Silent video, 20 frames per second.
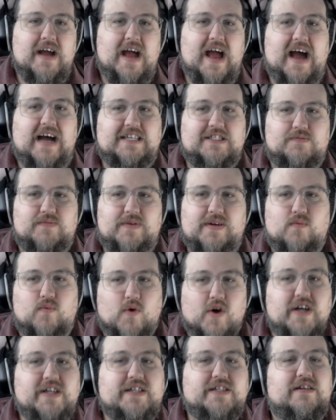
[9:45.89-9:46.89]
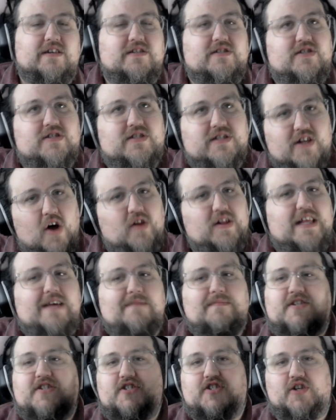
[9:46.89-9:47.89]
as we worked slowly
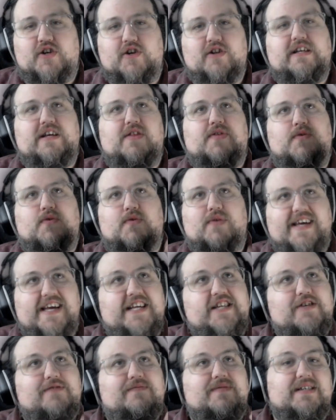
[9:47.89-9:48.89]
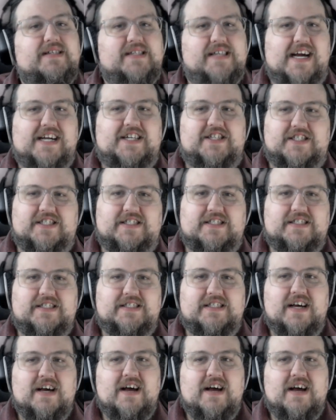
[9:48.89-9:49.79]
but surely through each of these sketches.